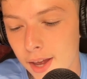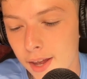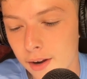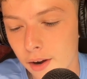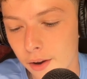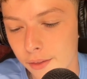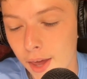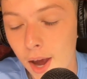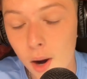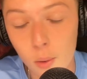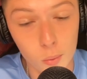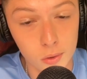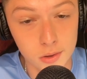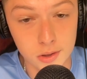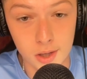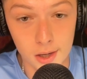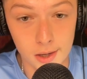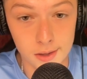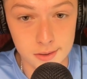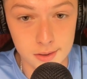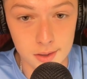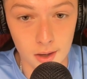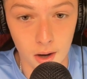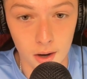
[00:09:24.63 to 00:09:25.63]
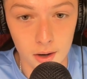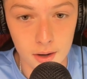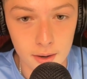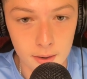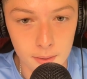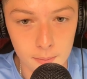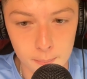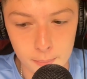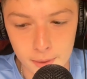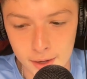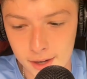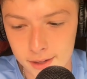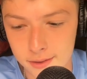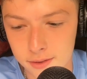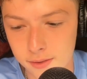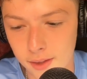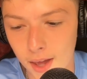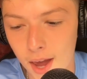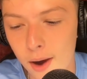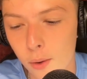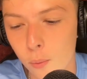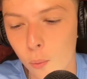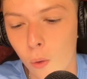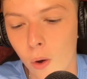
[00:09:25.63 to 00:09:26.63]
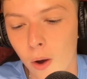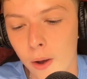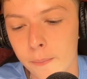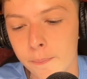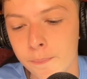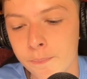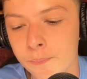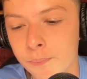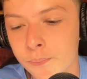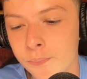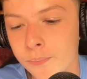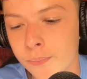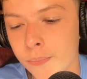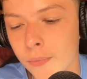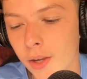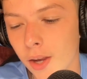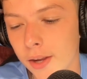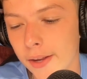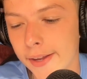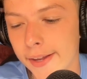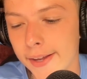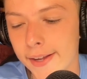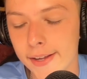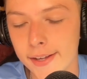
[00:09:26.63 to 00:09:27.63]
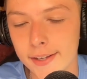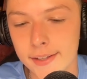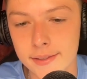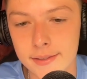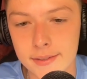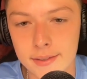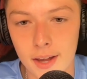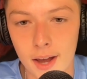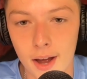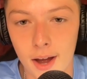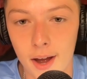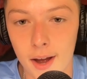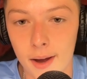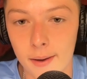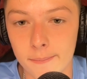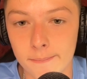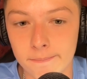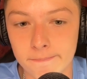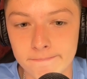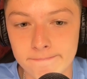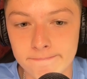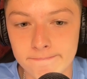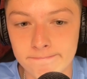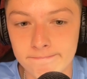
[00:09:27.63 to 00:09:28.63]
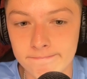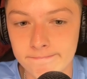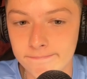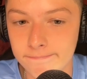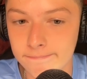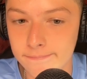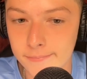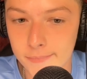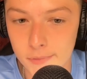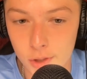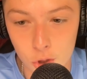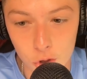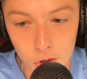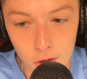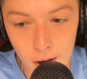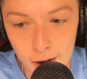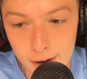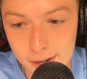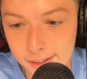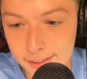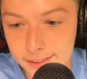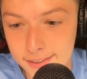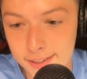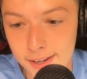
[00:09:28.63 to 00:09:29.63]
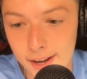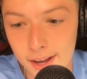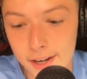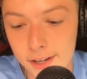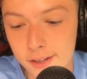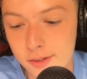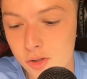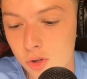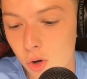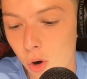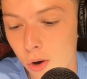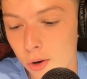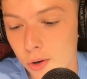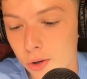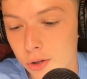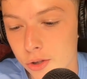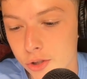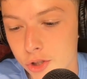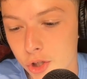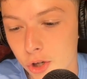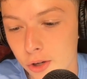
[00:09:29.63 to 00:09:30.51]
Now, that one's going to suck because that one is, you're not going to see any starters.